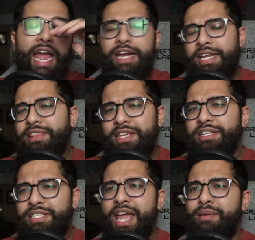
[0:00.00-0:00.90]
And in
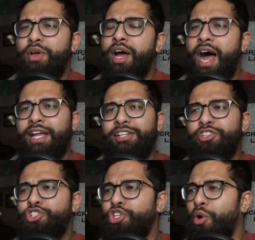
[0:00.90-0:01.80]
this game, I get
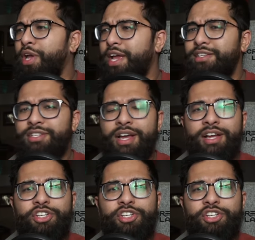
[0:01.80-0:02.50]
to showcase